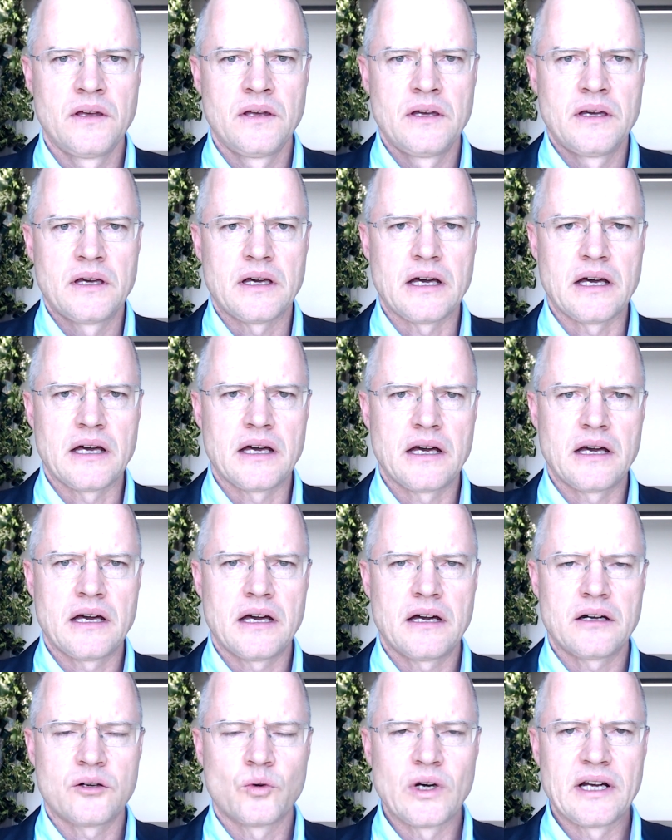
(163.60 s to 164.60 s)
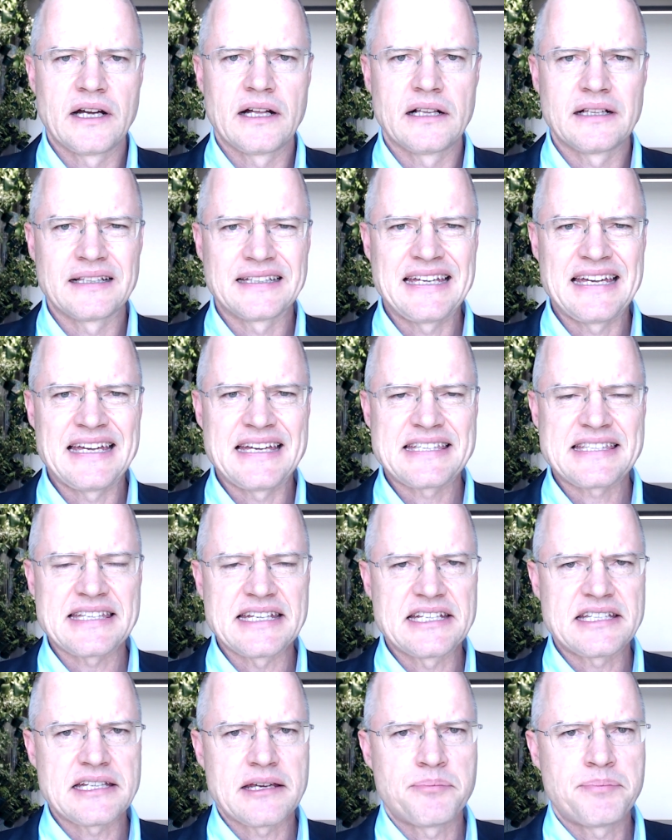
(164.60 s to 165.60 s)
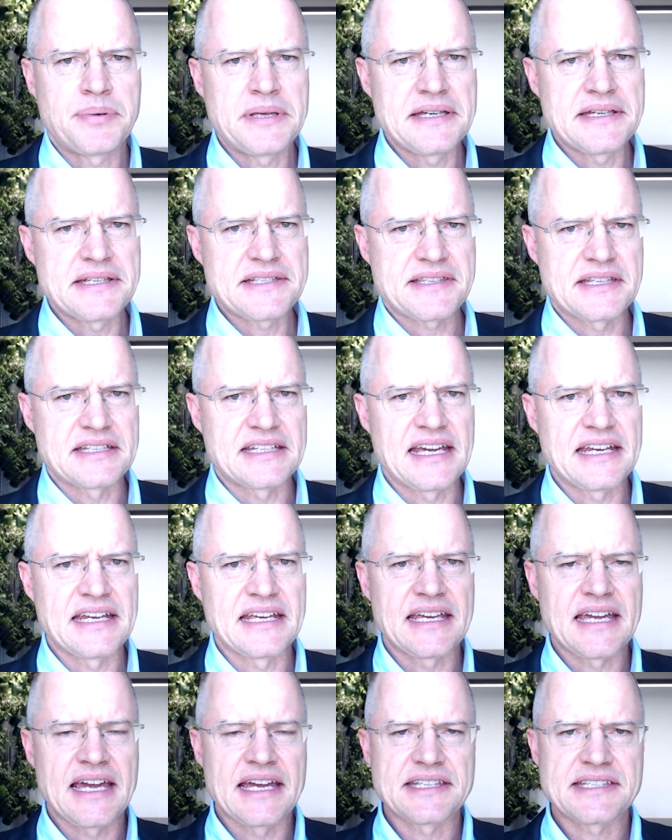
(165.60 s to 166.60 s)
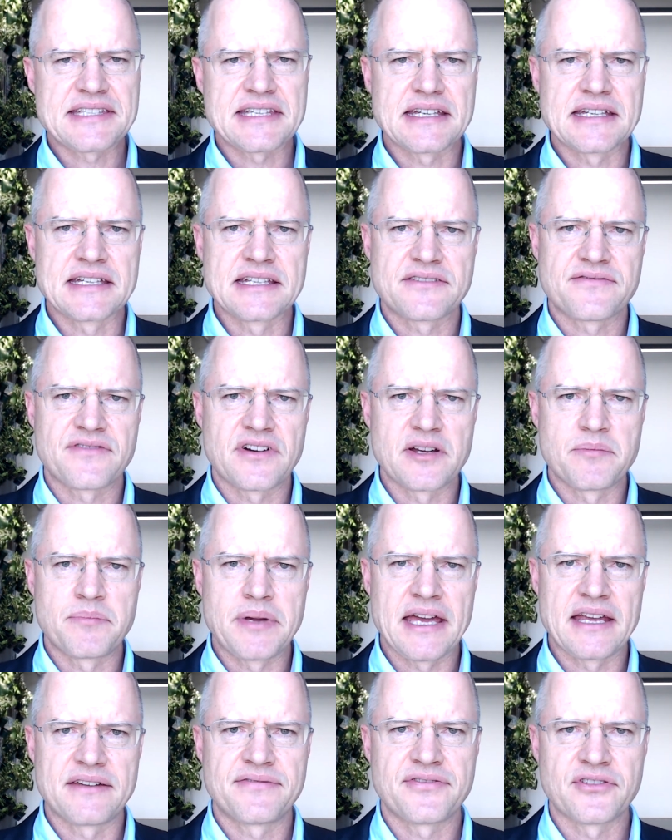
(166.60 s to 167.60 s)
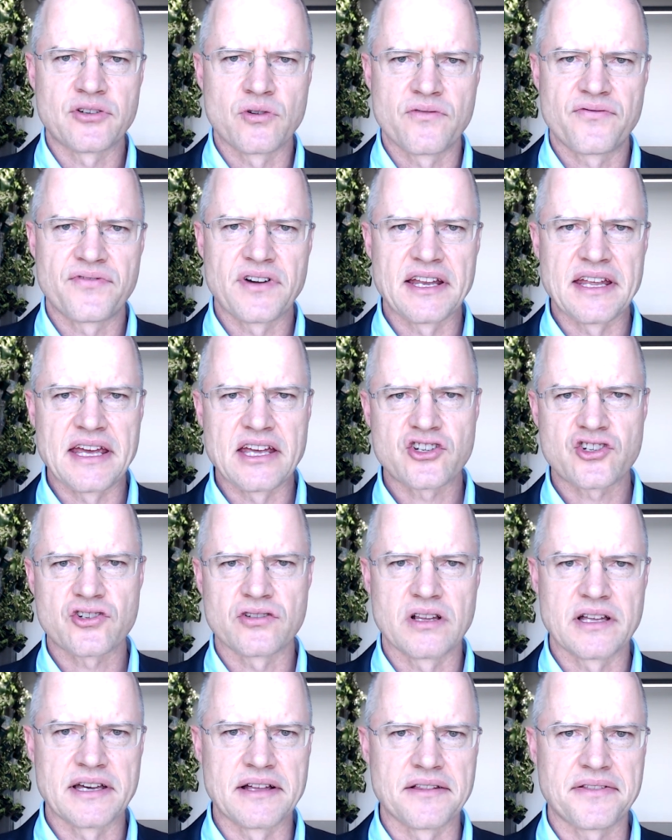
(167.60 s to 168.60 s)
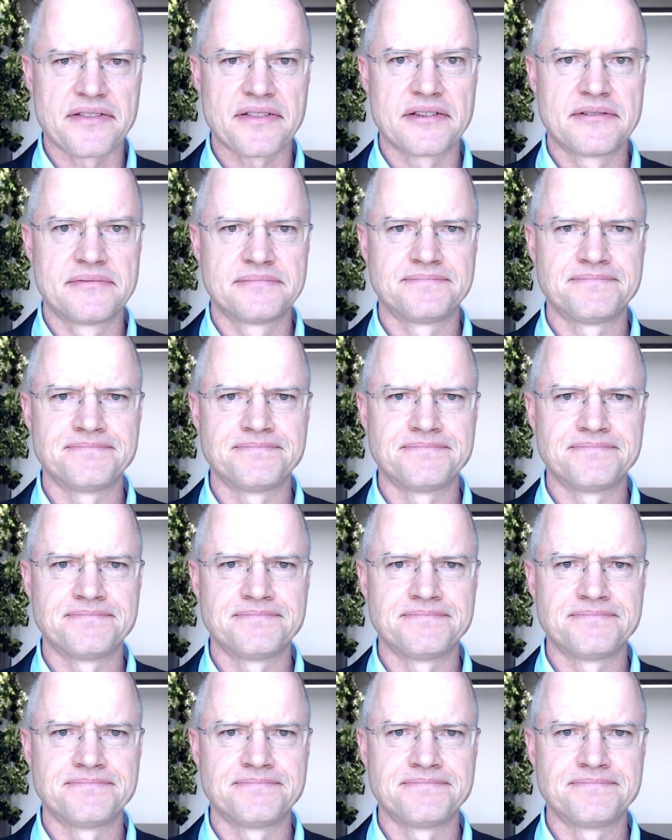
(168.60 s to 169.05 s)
Well, yes, it appears that getting cancer is very bad for your financial health.